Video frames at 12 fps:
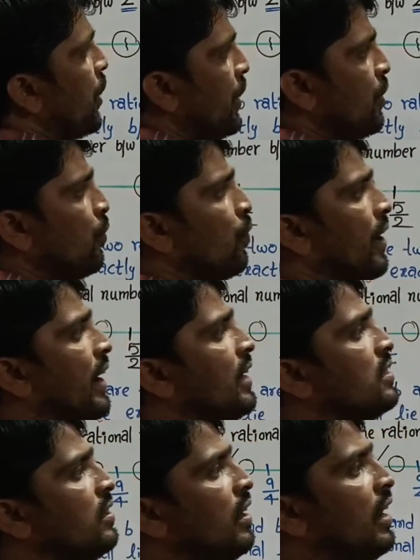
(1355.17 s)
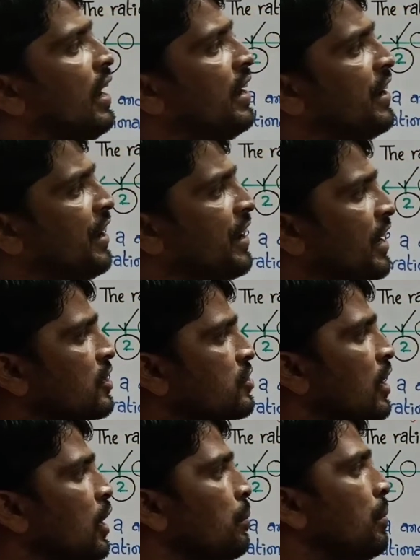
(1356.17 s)
can you write 100
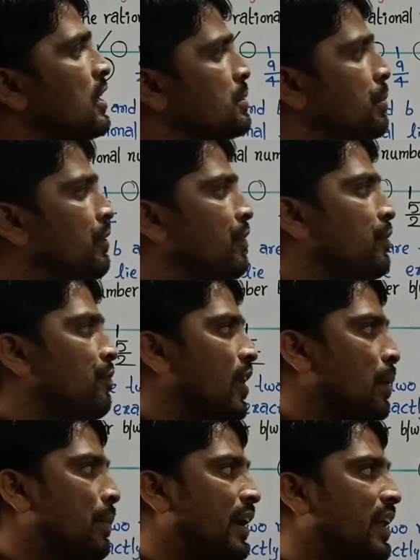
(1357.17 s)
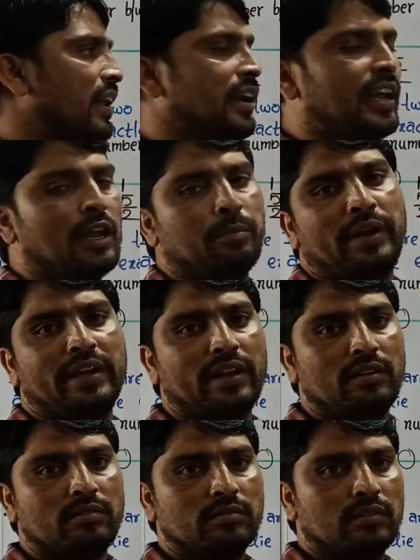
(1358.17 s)
rational numbers between 5 by 10 and 9 by
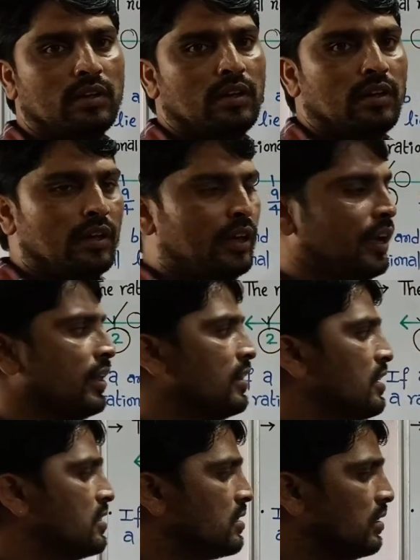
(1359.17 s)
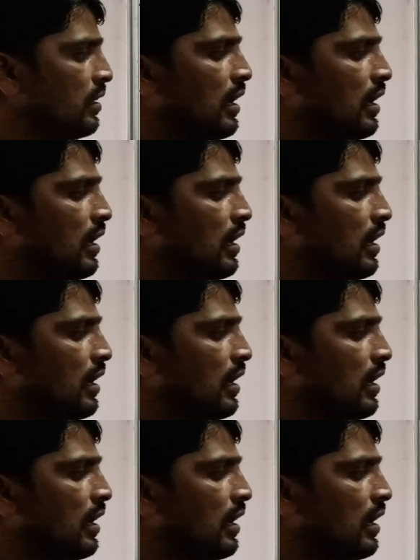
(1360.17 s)
10 in this